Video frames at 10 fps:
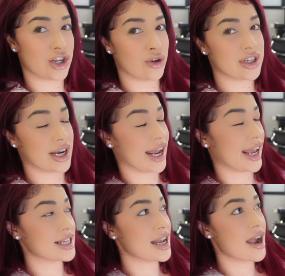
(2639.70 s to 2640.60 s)
so
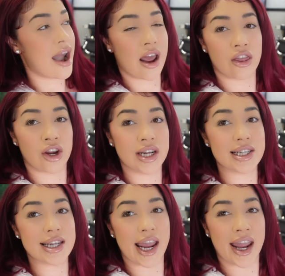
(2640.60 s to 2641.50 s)
today is another
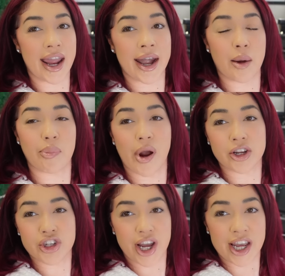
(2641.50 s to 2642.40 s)
day and I
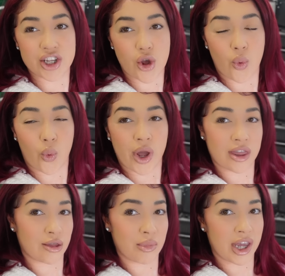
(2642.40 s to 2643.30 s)
brought you guys
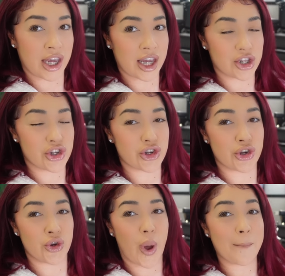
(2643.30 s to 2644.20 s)
with me
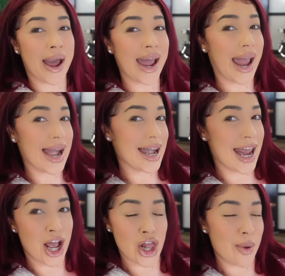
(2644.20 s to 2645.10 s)
to my nail